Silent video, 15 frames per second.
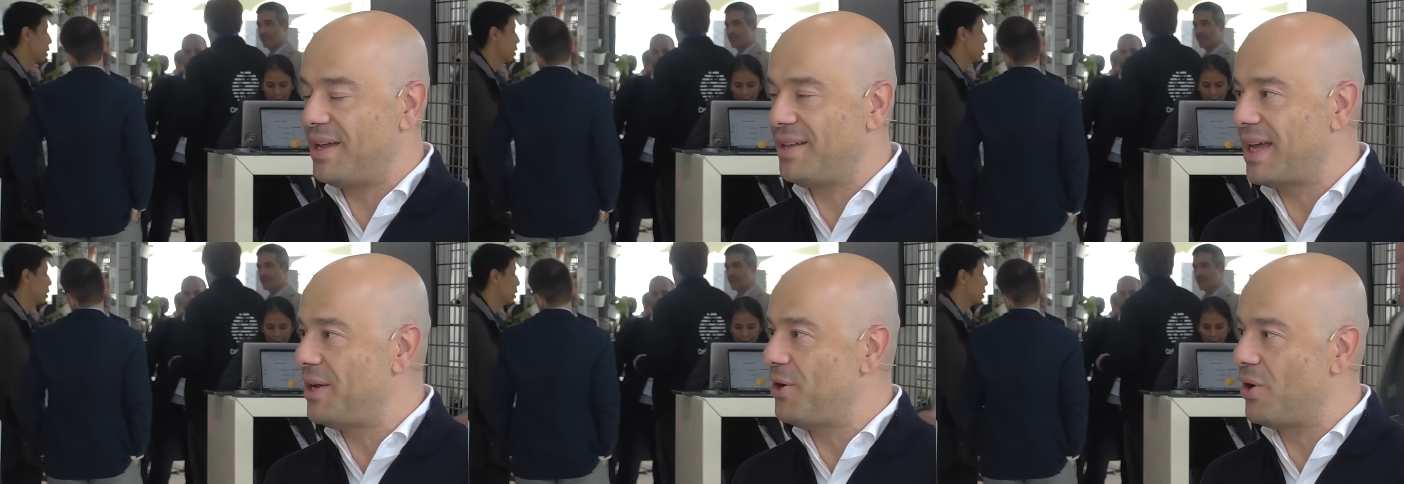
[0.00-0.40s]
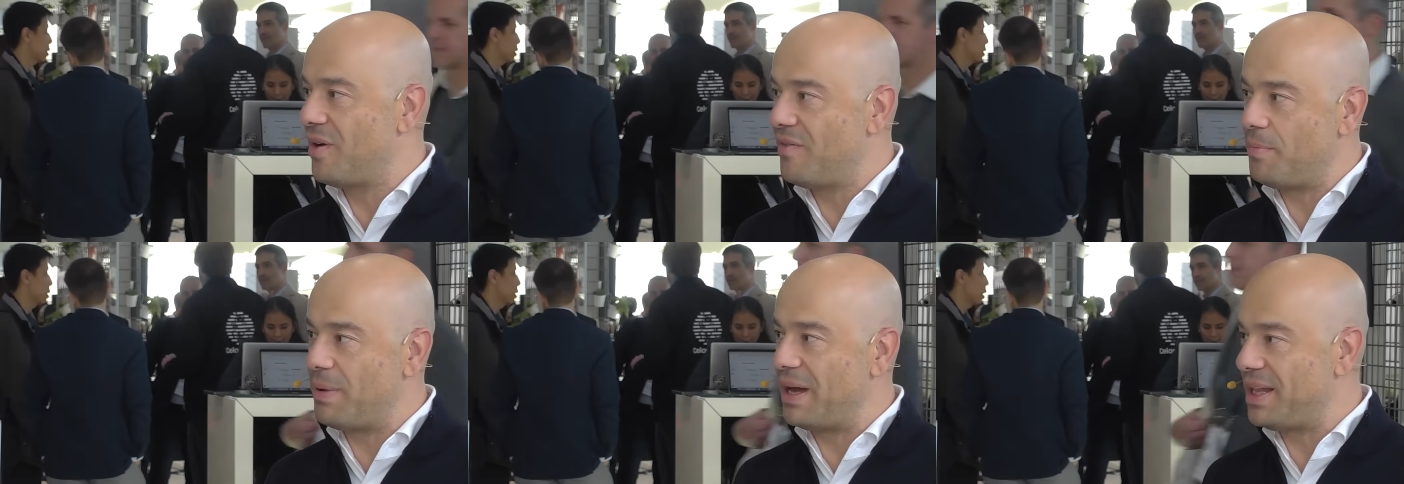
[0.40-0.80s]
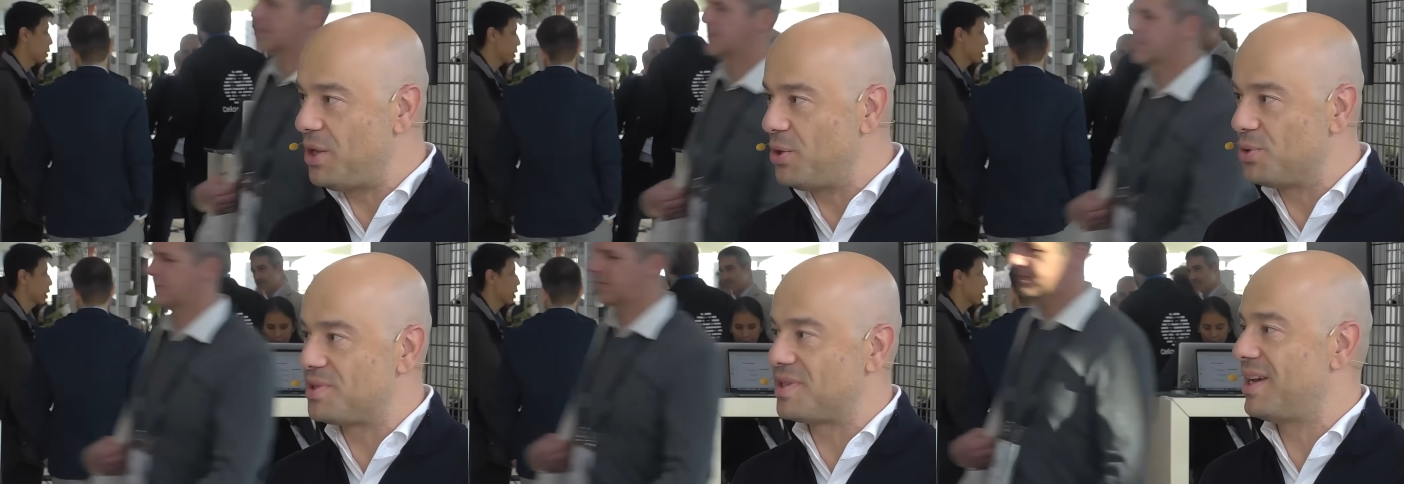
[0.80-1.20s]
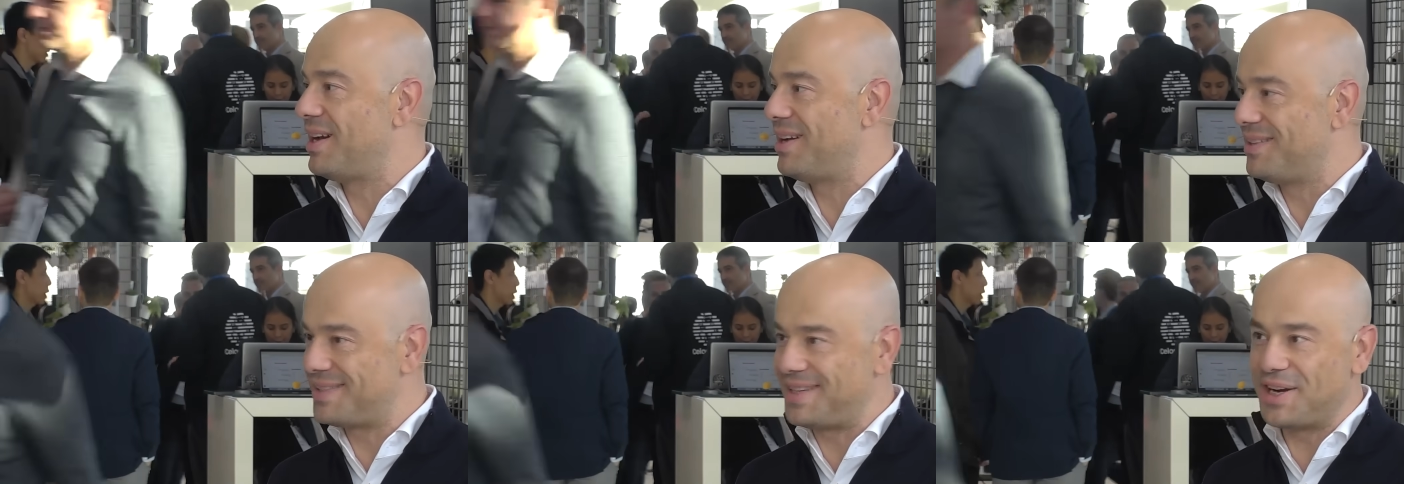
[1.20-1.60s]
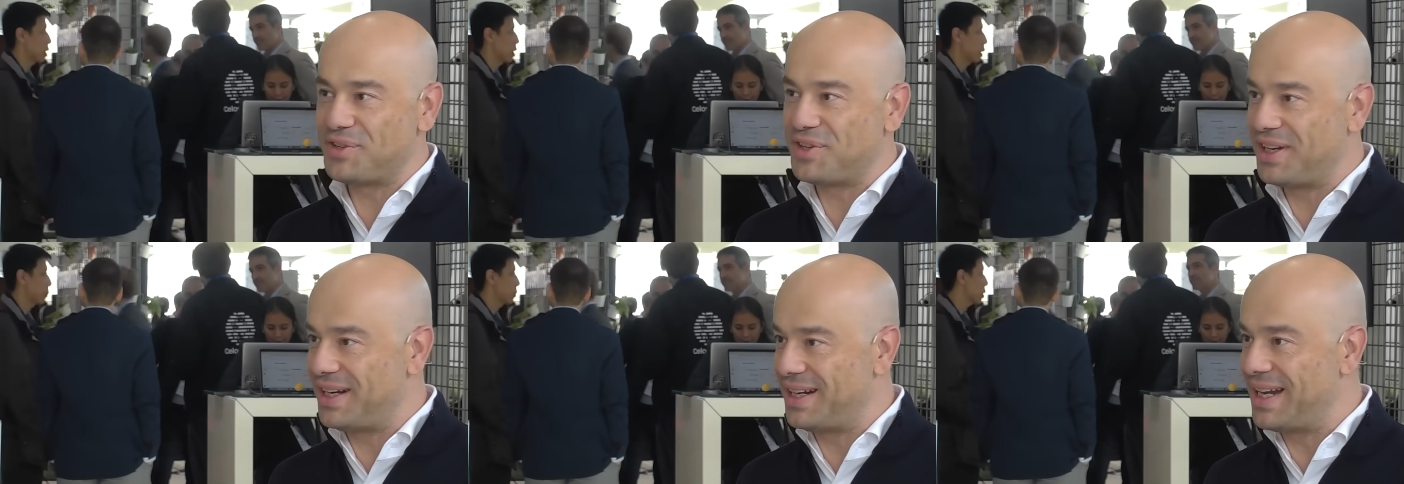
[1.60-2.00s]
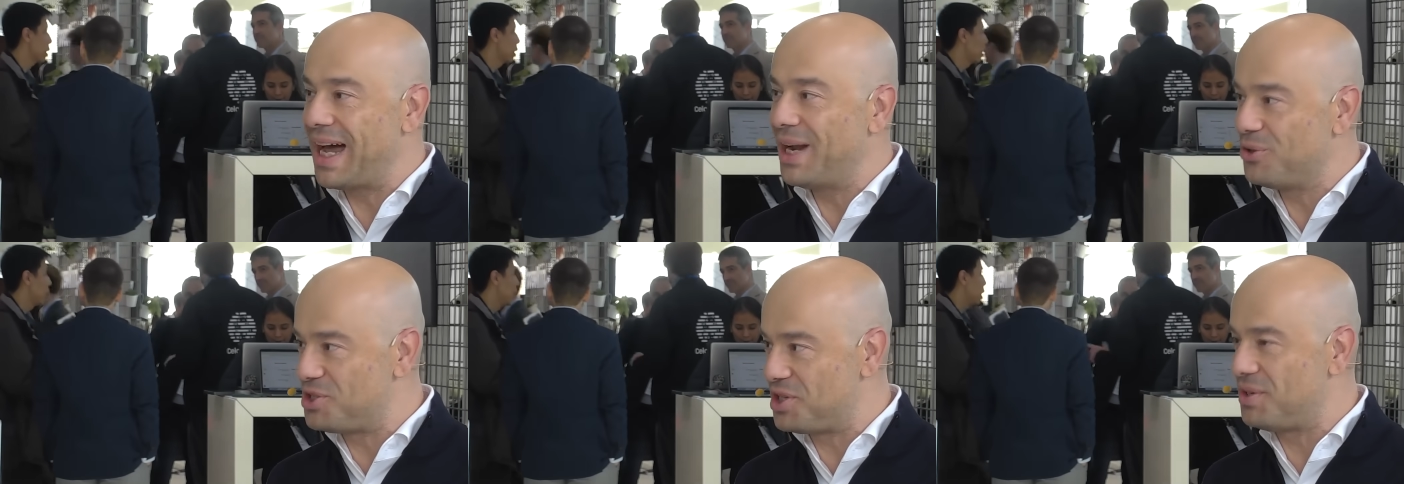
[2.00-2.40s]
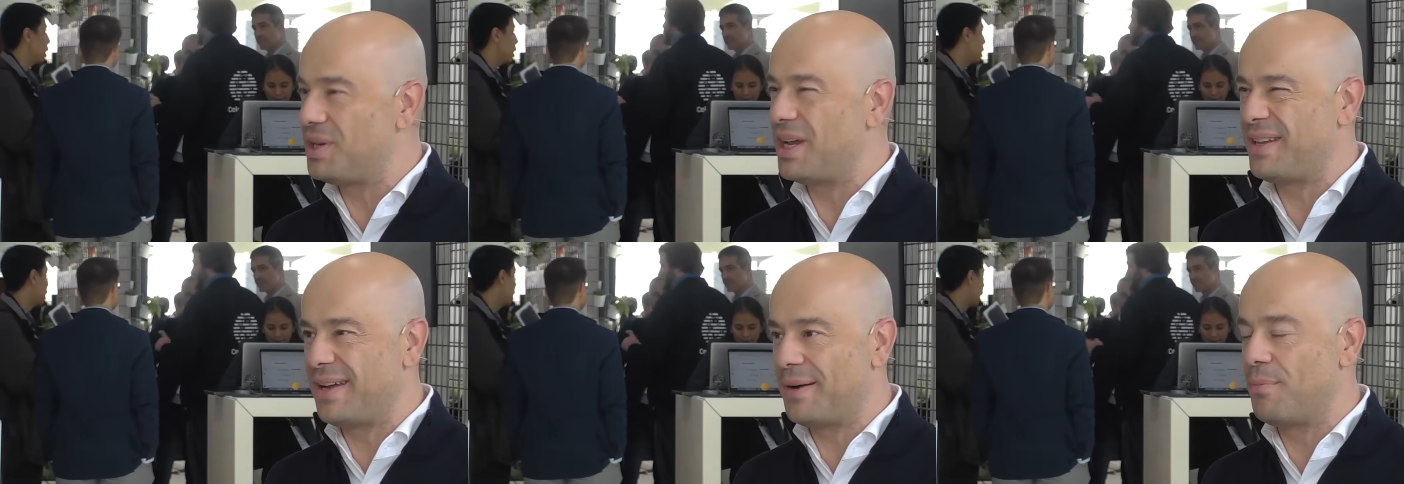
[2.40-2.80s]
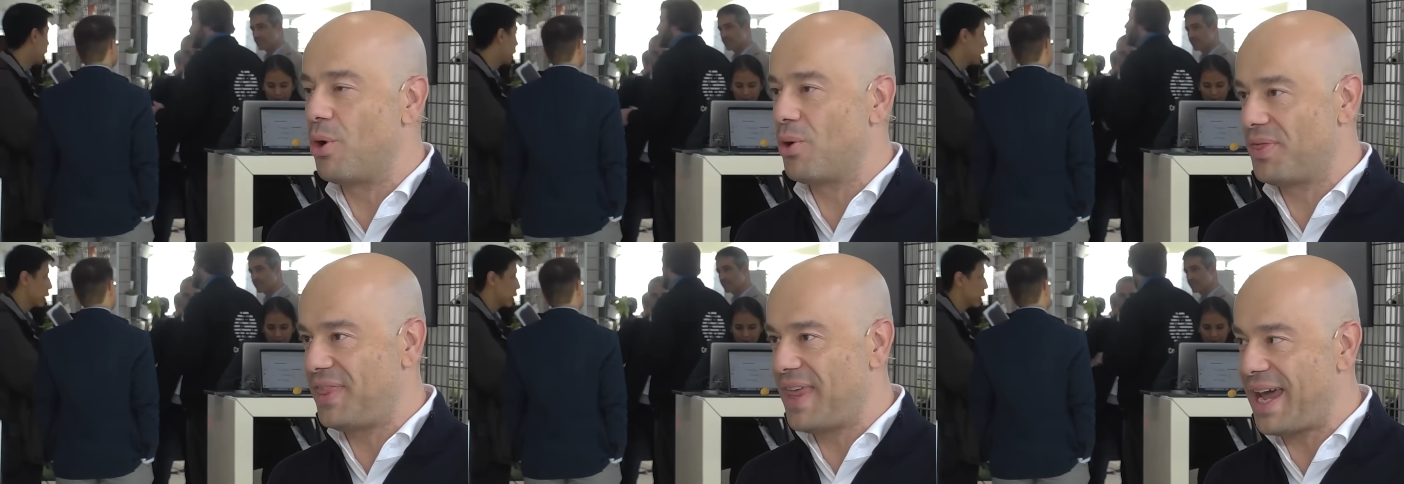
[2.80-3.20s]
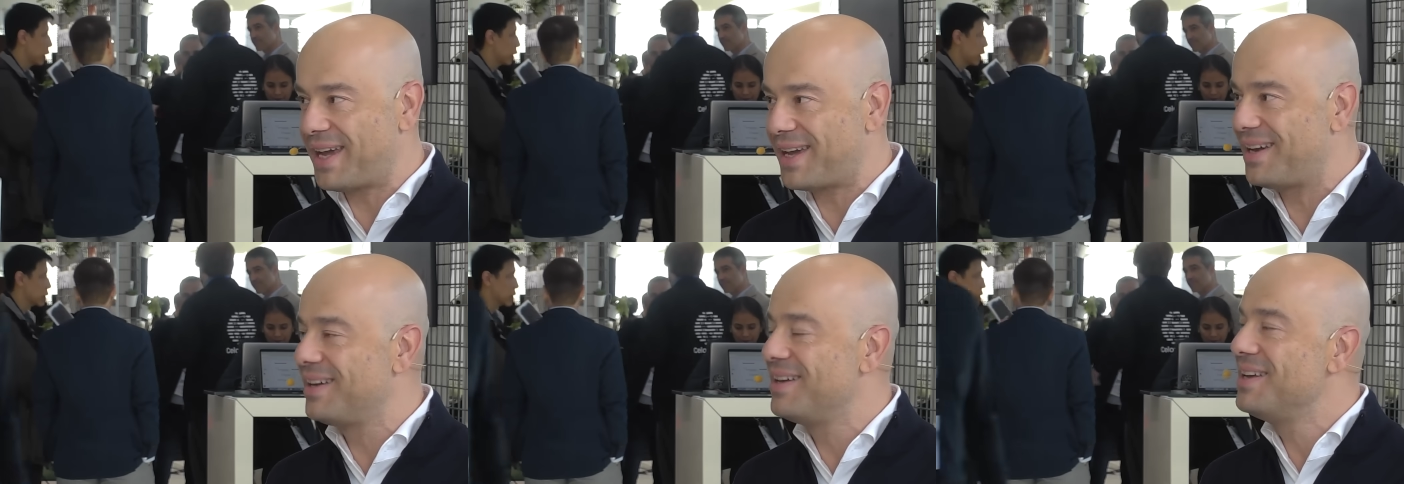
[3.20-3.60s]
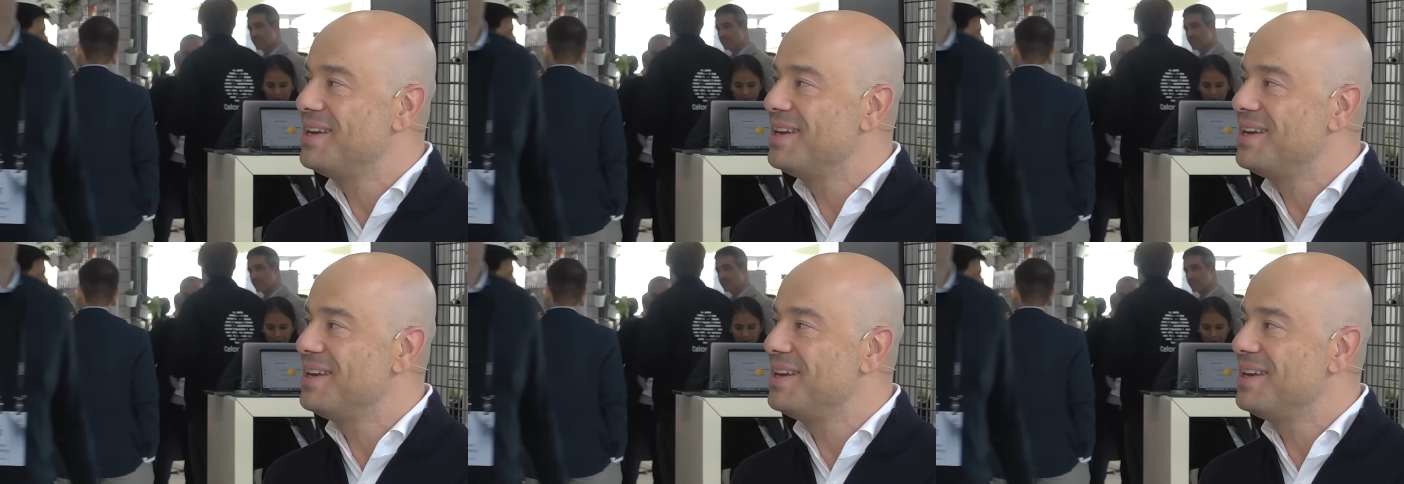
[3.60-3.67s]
Speaker 1: and I know everybody uses uh, certain analogy that are more tech.